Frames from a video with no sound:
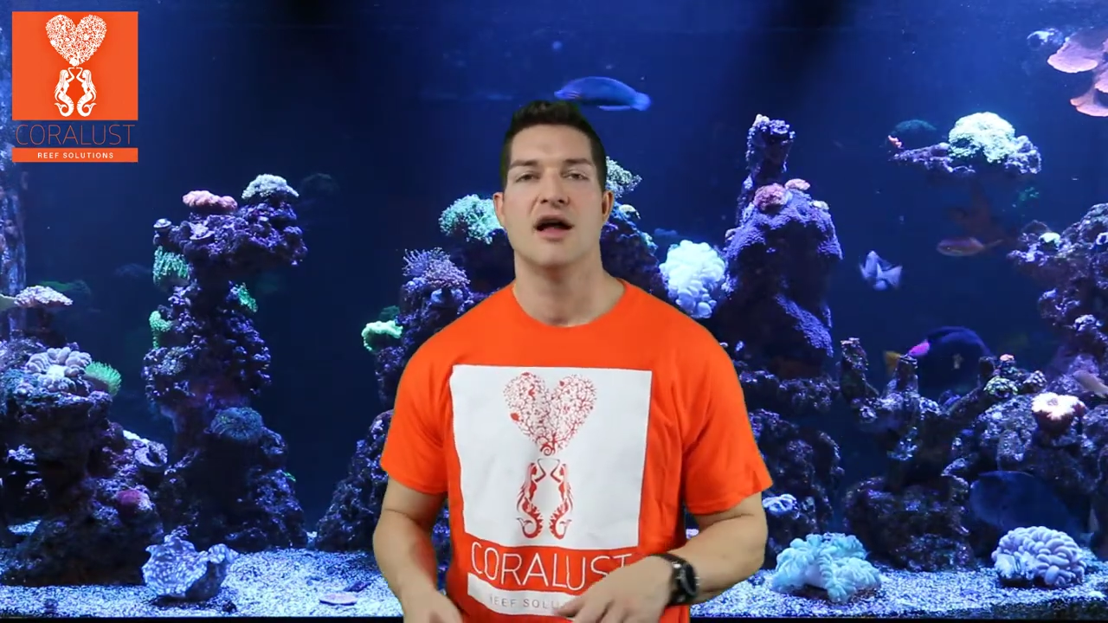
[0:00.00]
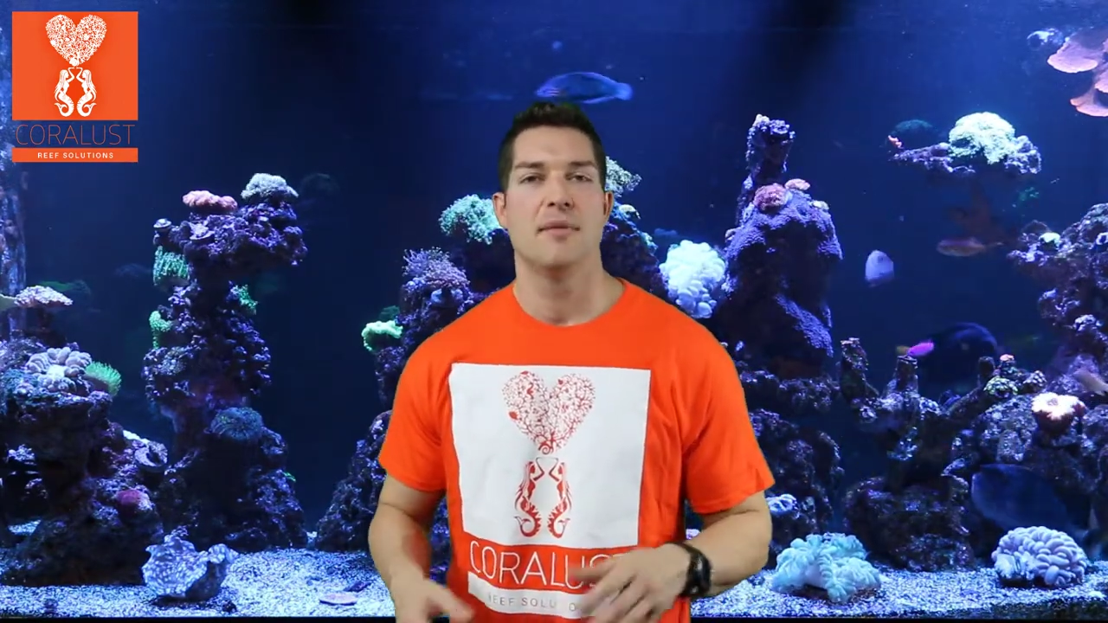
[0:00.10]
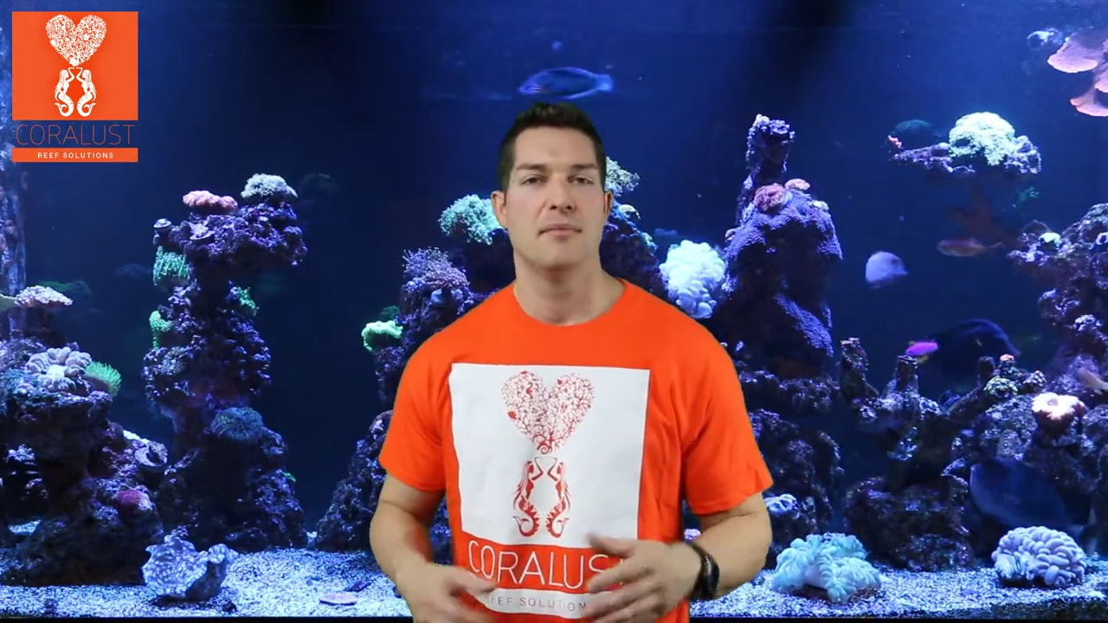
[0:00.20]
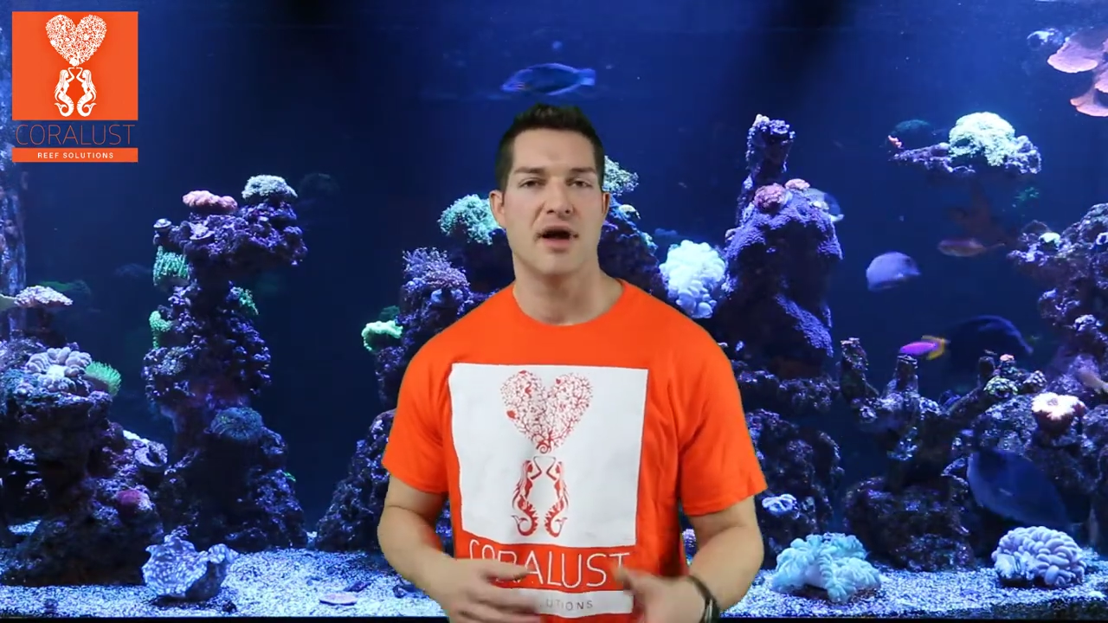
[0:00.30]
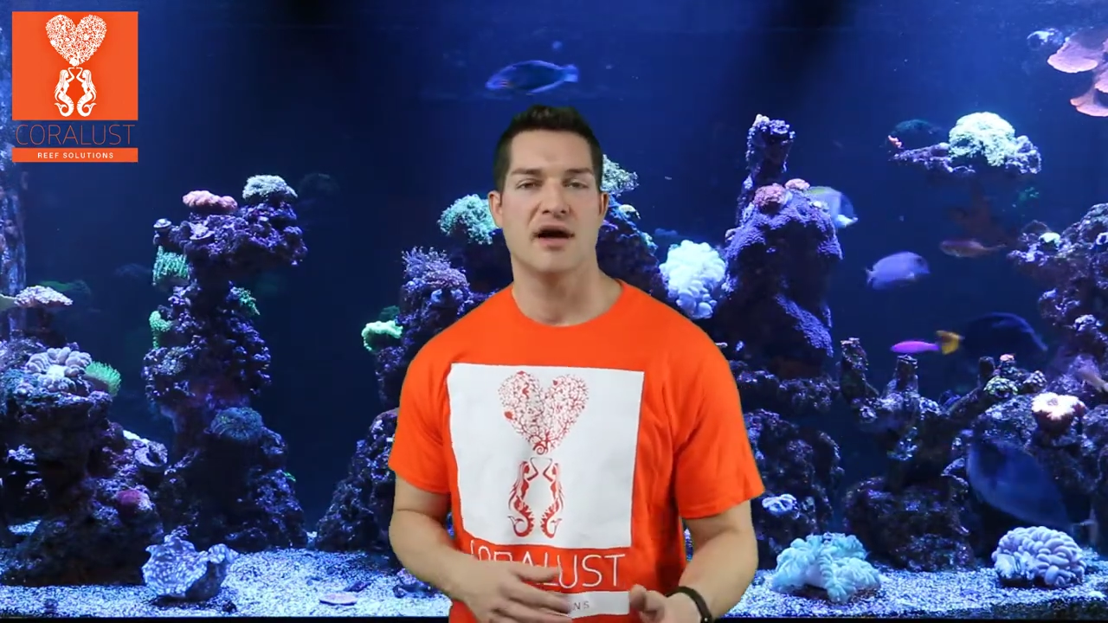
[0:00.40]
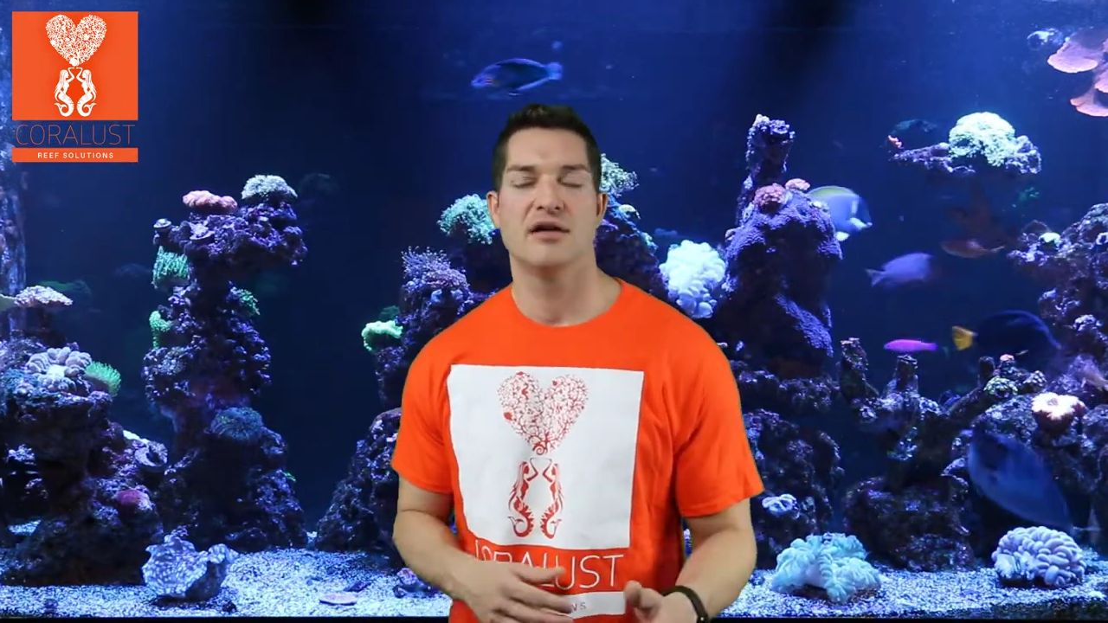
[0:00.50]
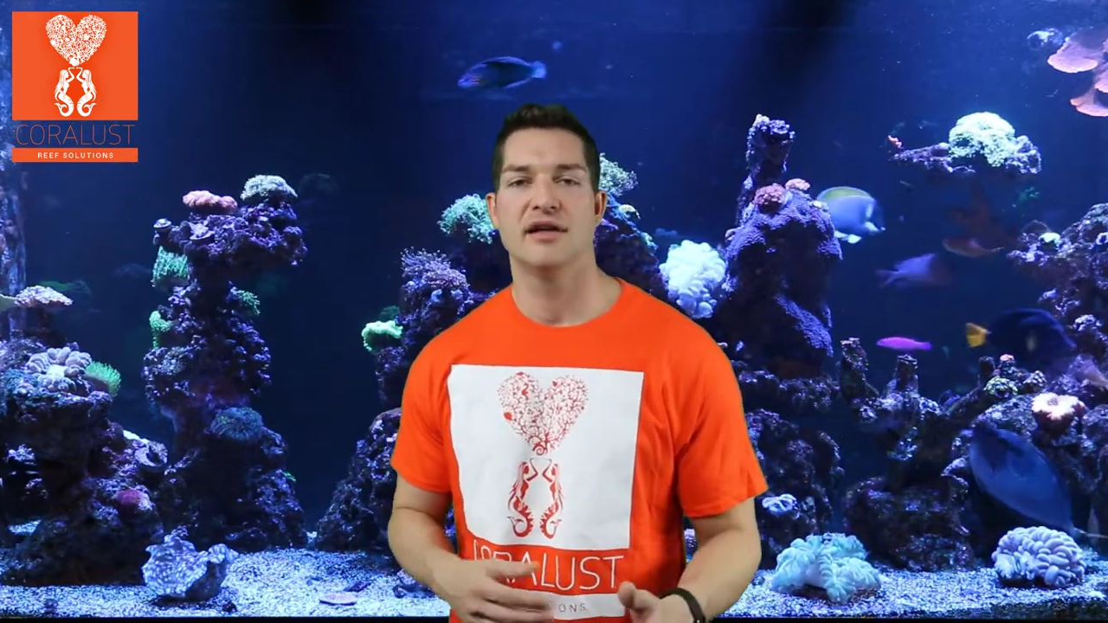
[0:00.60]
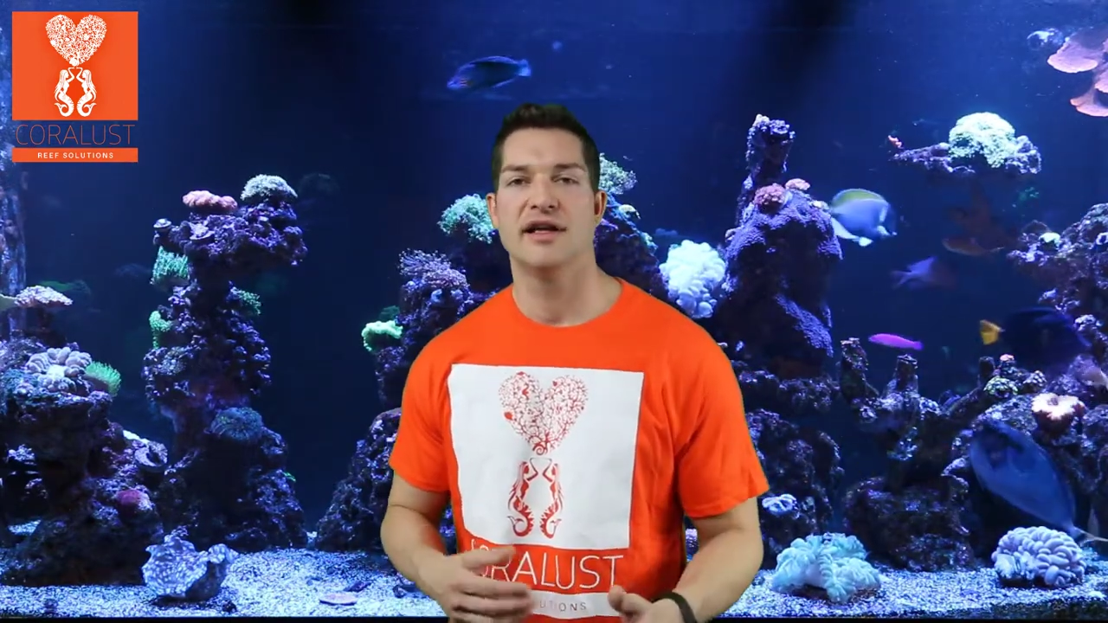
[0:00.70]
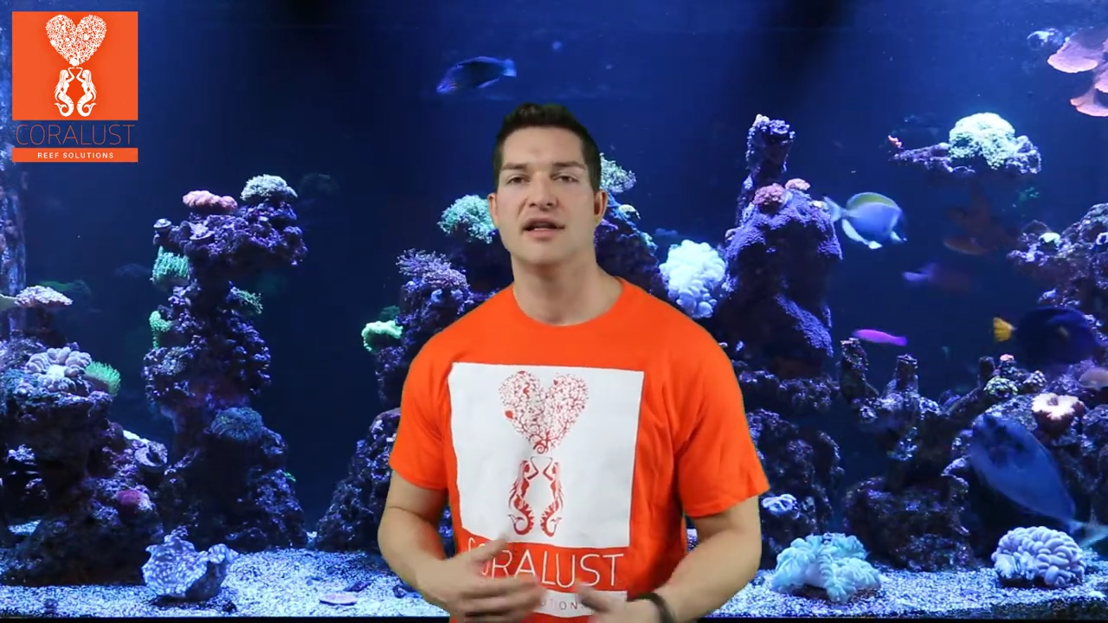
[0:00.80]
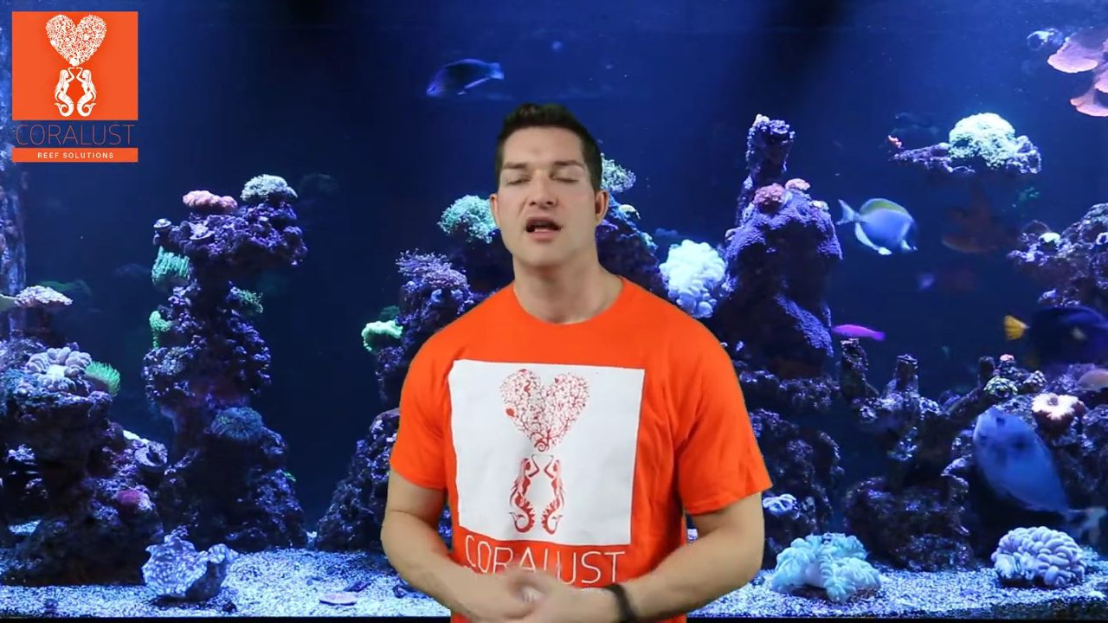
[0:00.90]

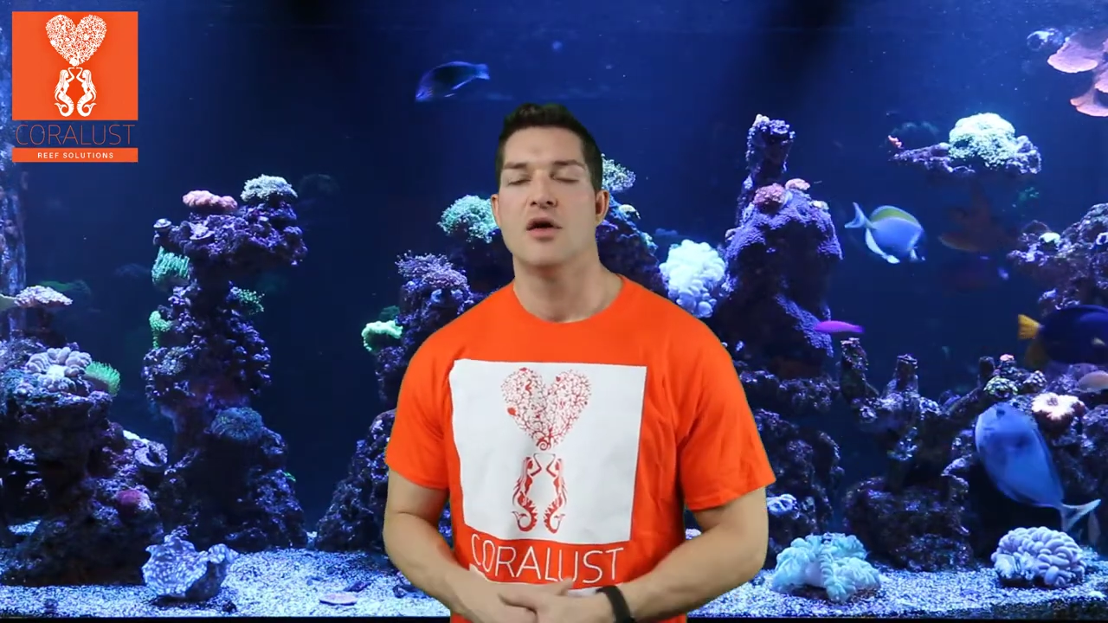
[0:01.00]
Maryland,